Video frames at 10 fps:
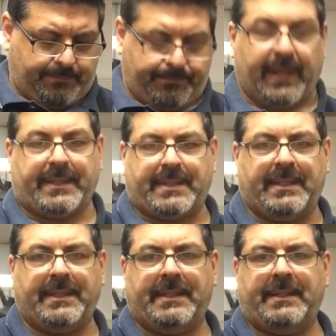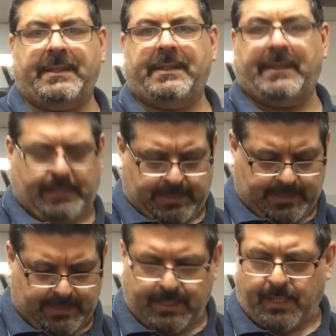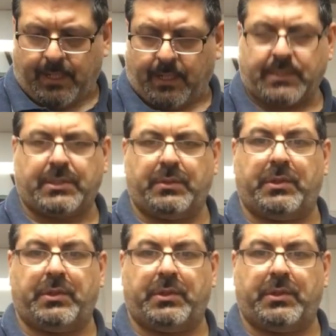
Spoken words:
but I like to do